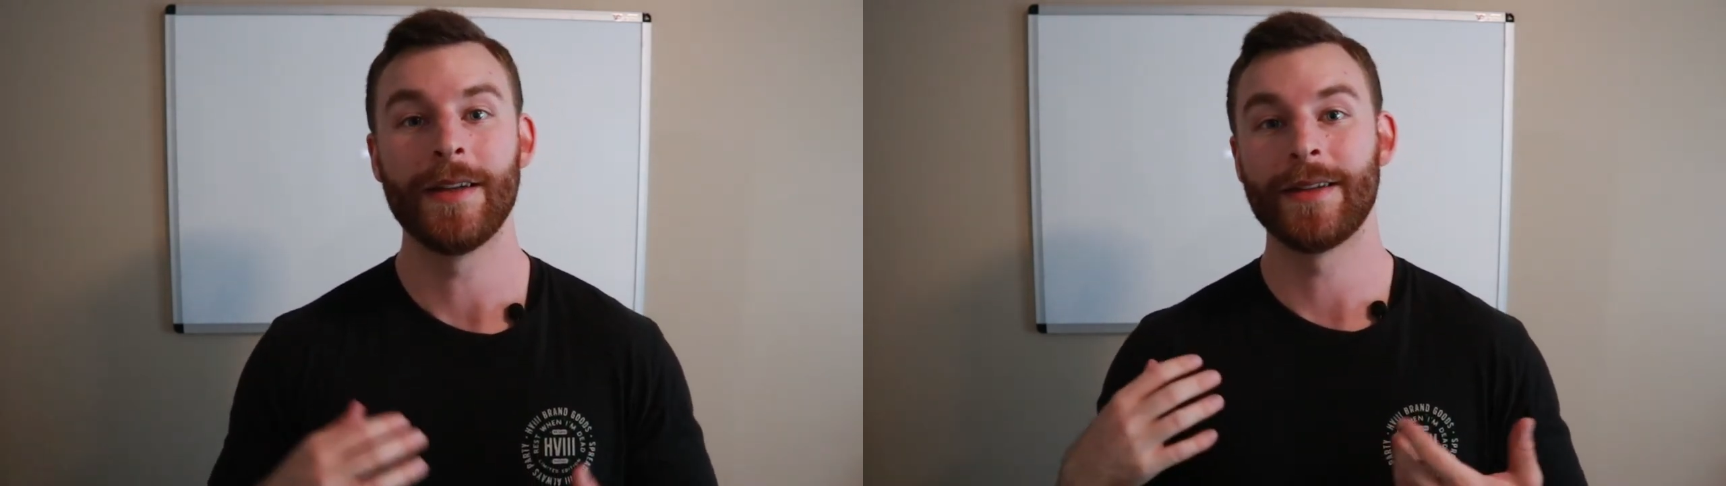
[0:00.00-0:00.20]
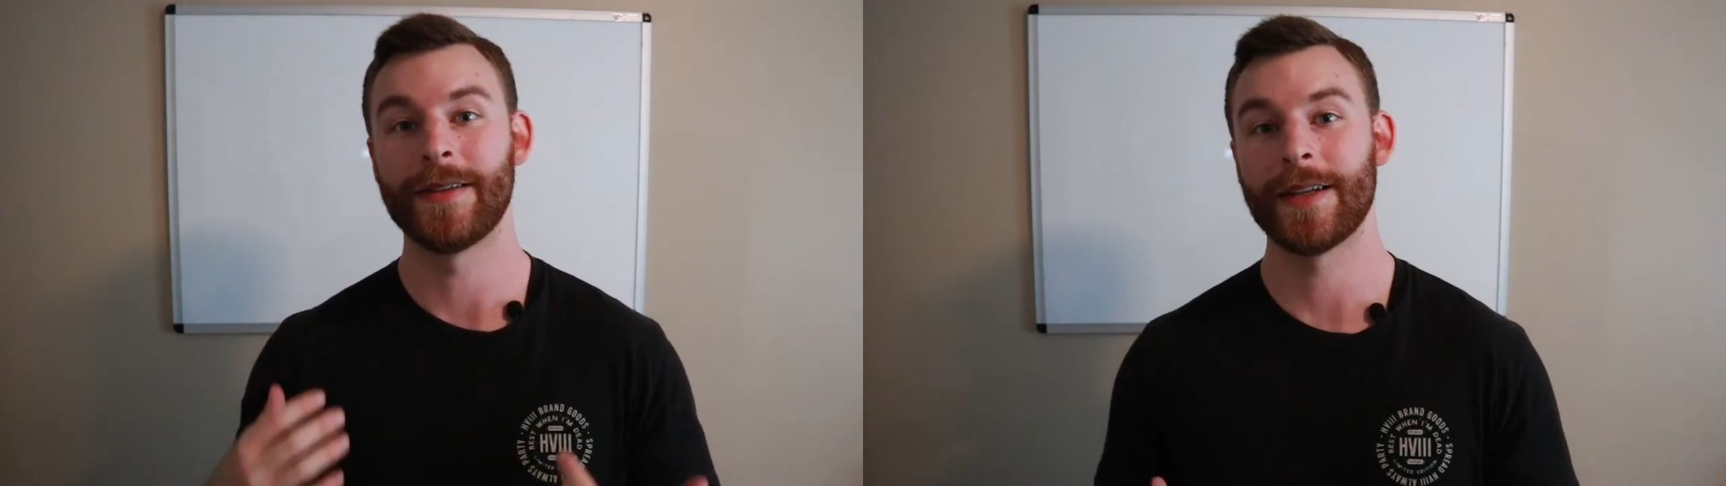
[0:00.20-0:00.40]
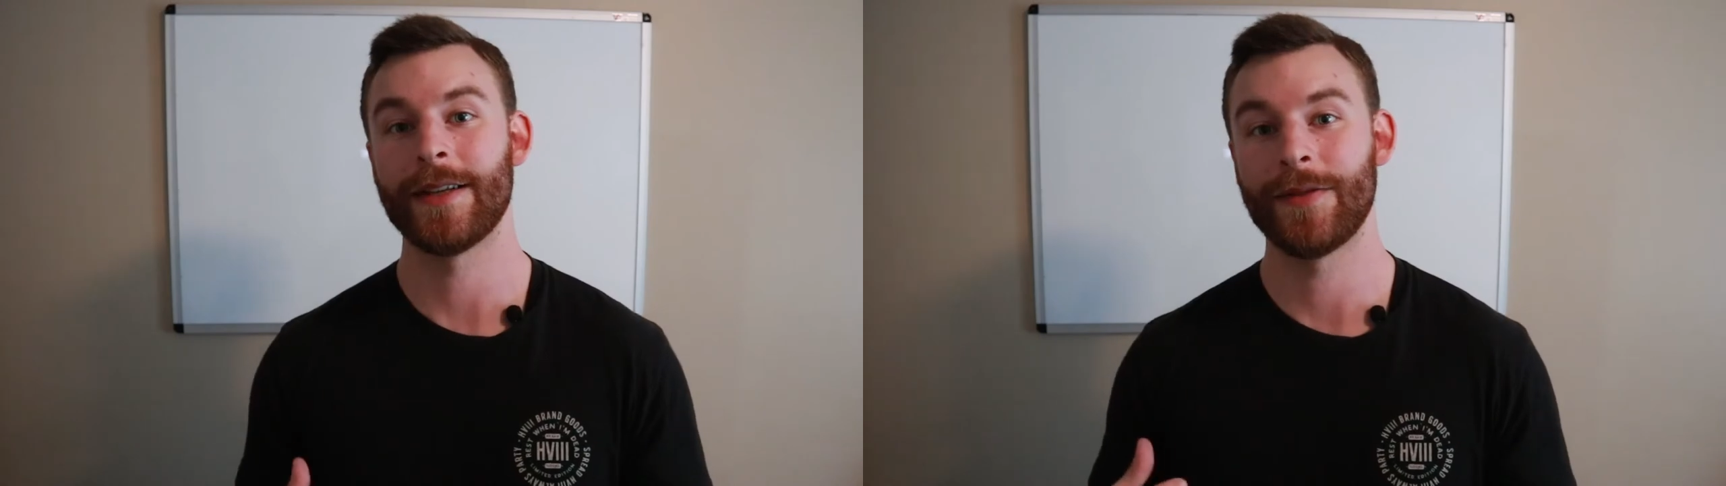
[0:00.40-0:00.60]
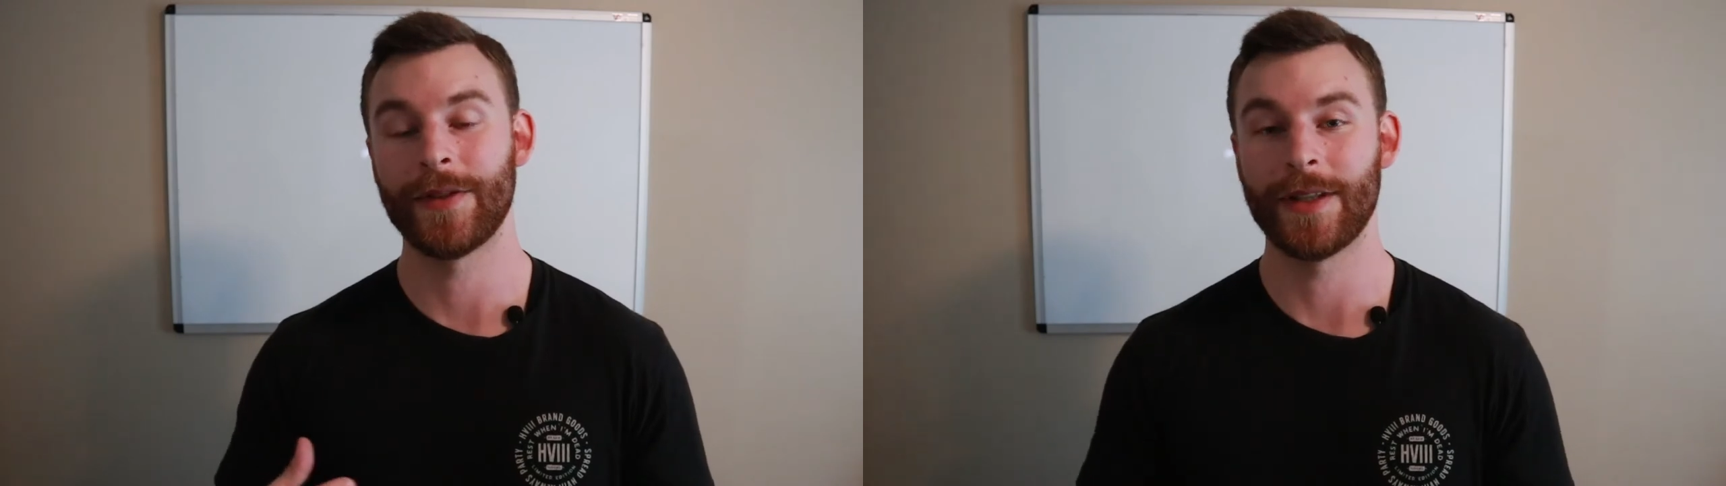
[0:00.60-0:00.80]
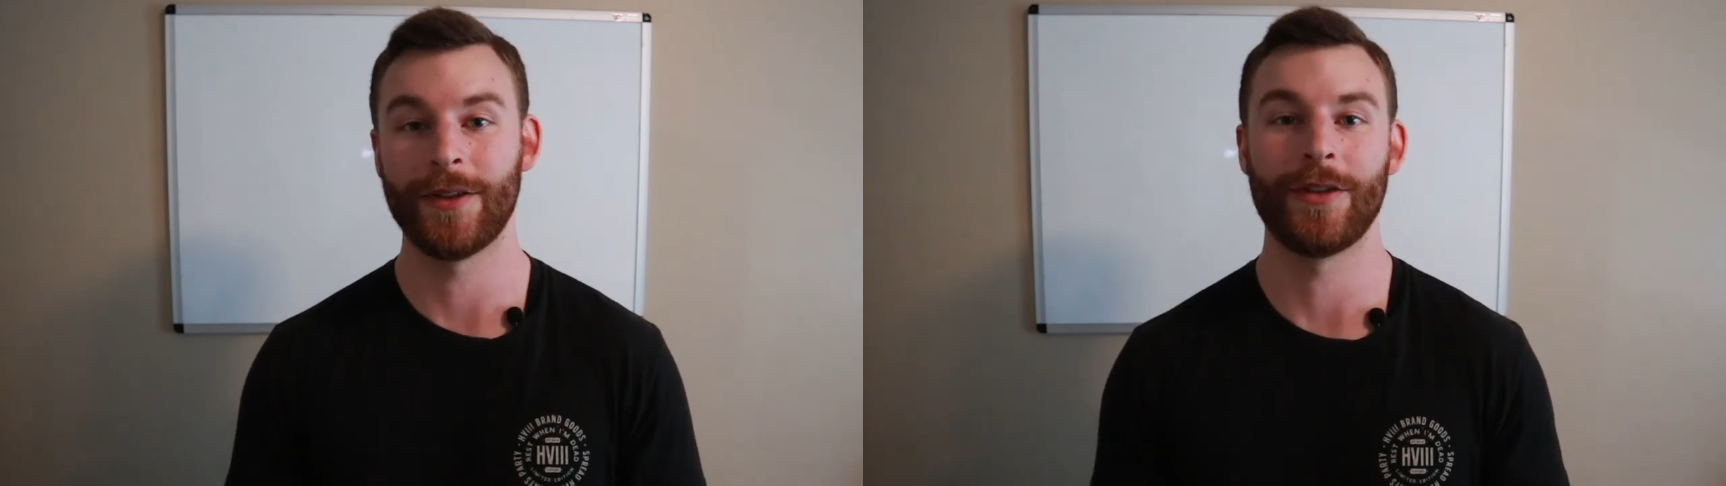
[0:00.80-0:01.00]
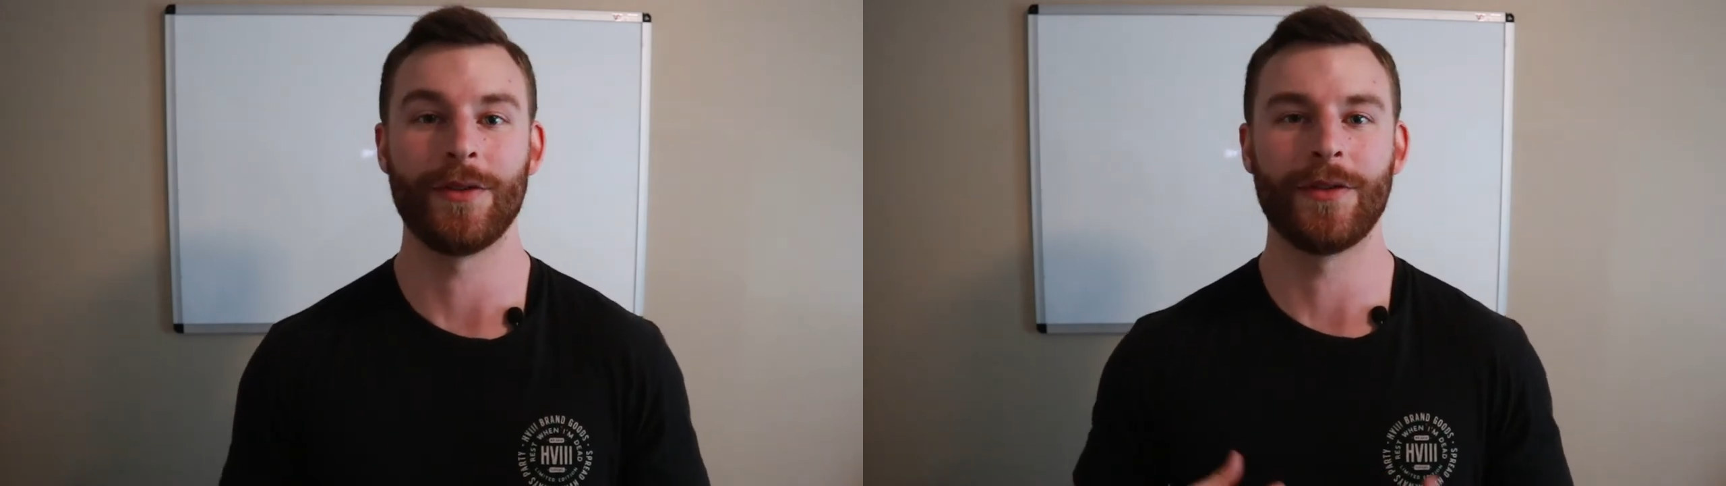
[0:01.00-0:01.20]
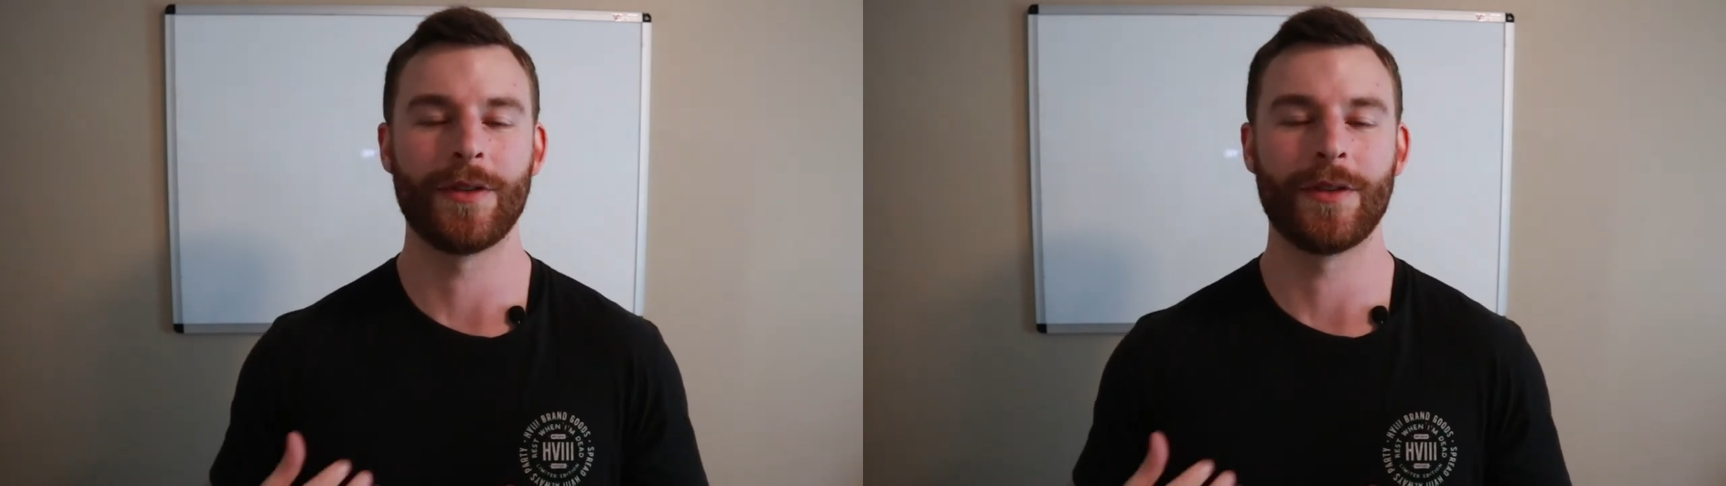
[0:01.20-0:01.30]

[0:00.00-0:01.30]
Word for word: safely so you